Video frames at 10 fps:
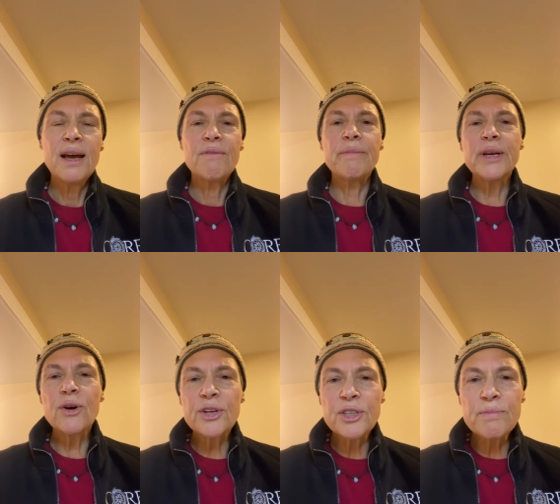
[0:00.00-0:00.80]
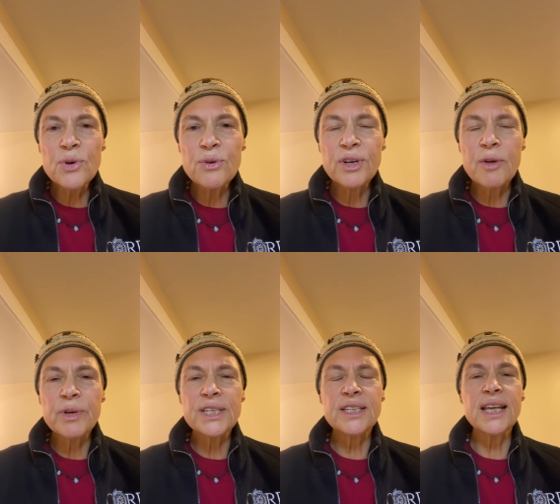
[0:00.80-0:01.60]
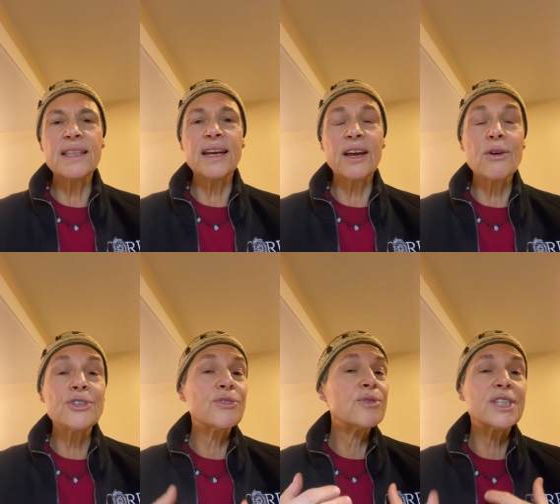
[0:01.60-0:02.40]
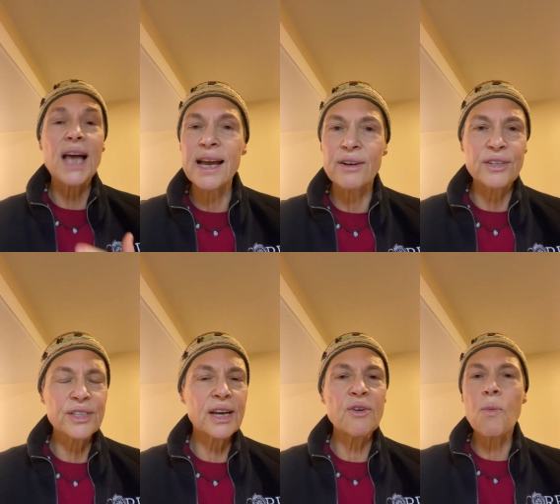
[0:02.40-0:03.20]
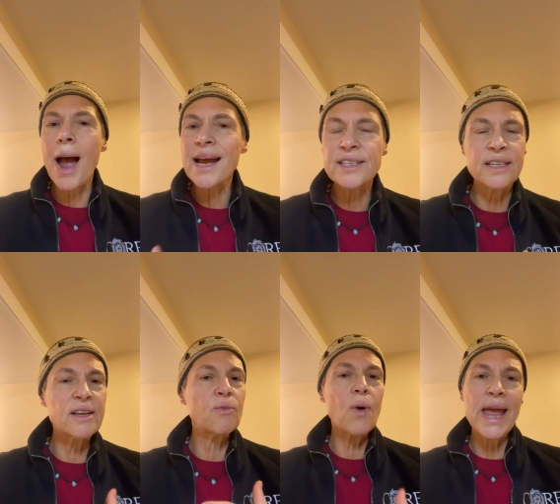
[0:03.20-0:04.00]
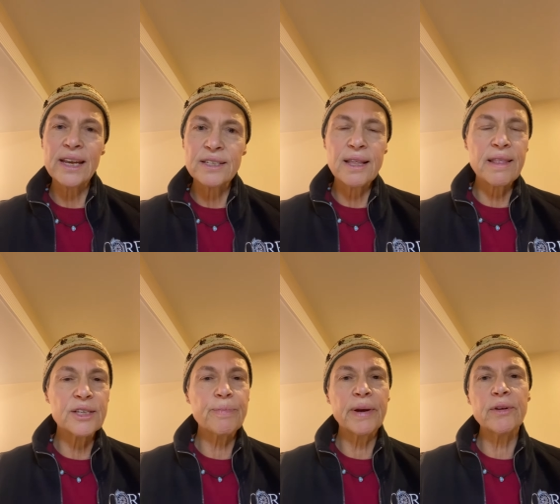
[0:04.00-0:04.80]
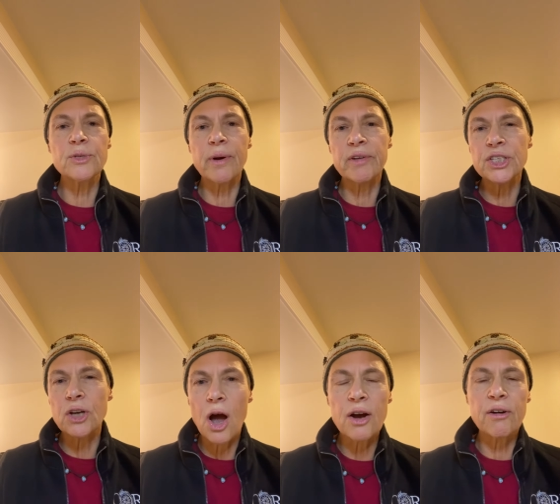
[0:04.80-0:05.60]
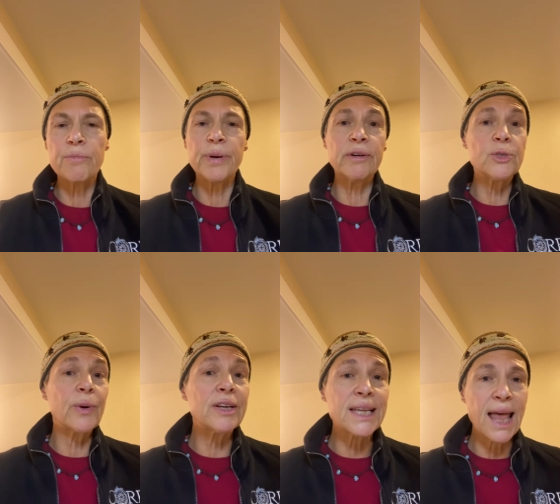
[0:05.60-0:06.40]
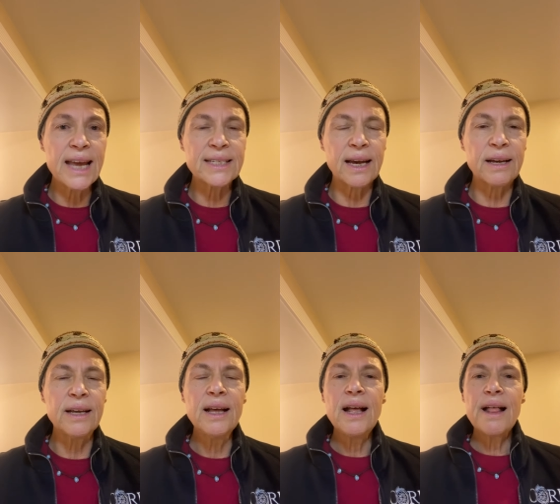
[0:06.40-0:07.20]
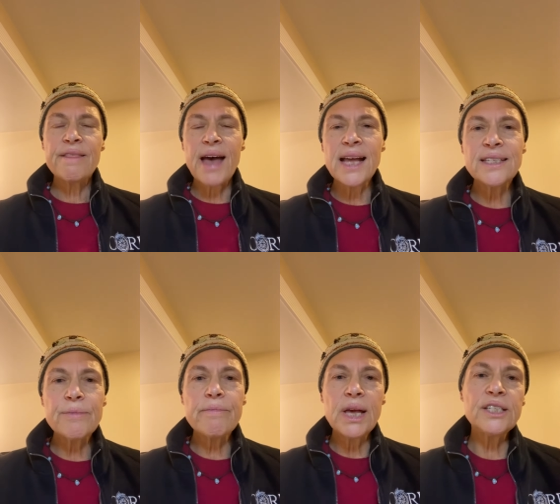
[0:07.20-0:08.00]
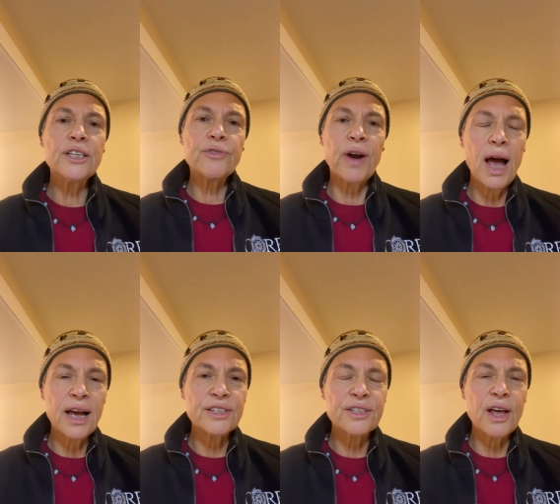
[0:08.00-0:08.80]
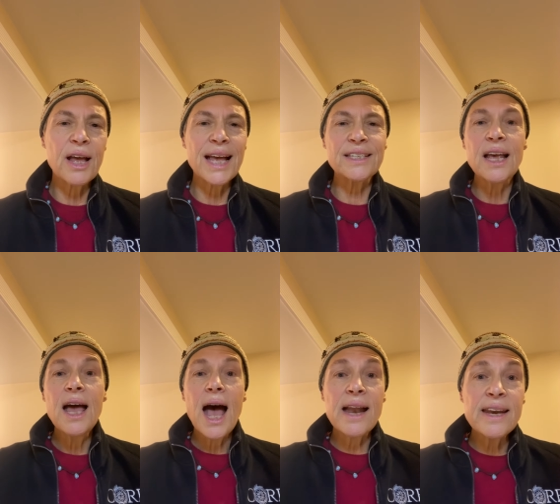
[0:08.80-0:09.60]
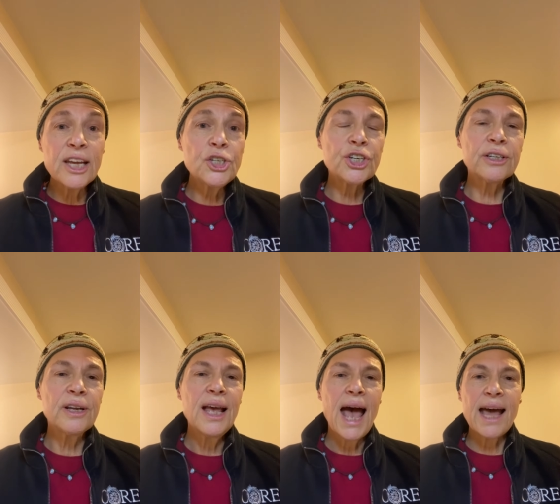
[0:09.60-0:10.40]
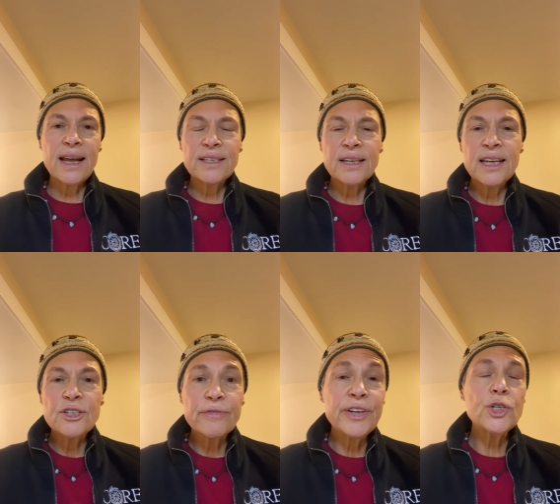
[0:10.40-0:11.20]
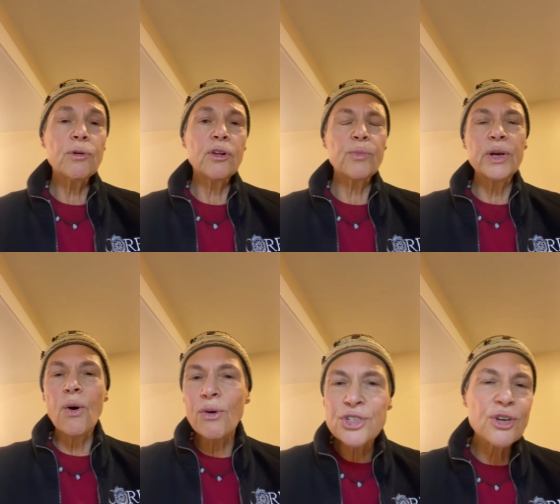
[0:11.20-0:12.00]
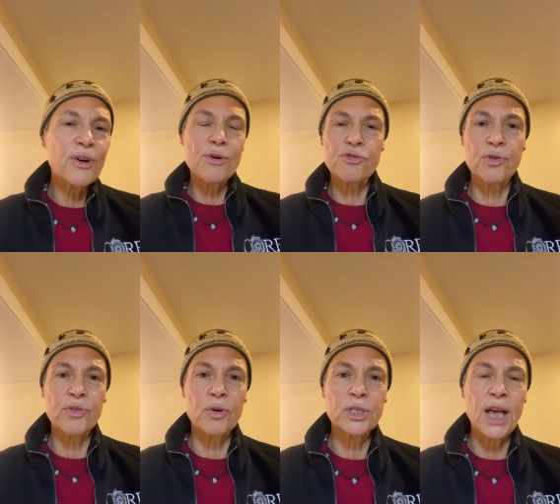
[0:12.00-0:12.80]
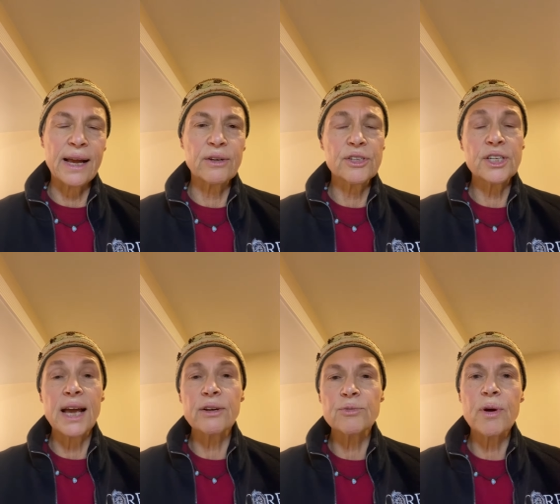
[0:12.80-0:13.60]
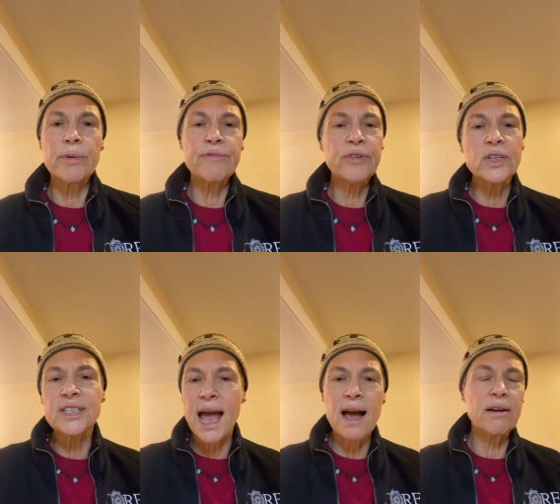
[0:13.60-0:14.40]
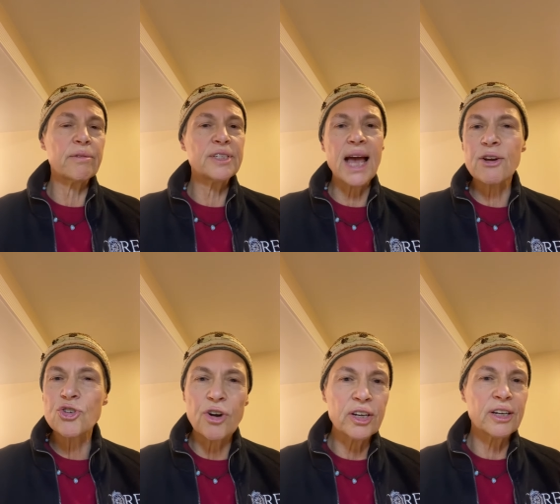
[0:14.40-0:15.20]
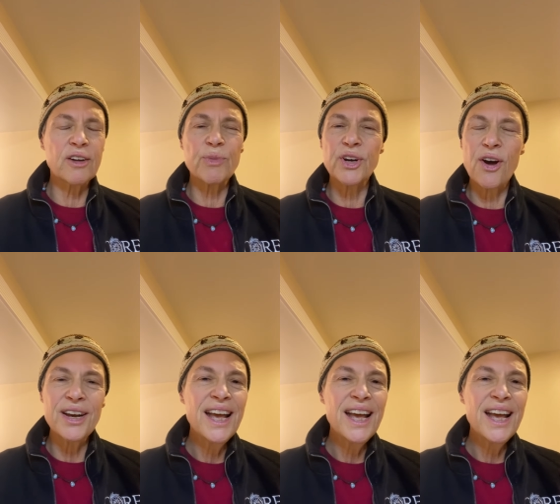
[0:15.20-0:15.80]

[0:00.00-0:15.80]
When we look at the moon and we see that it goes through cycles, that it waxes and wanes, that there's periods where it's darker and periods where it's lighter, that's a message for us that as a nation and as an individual, we also go through those cycles, cycles where we feel down and we're downtrodden and we're not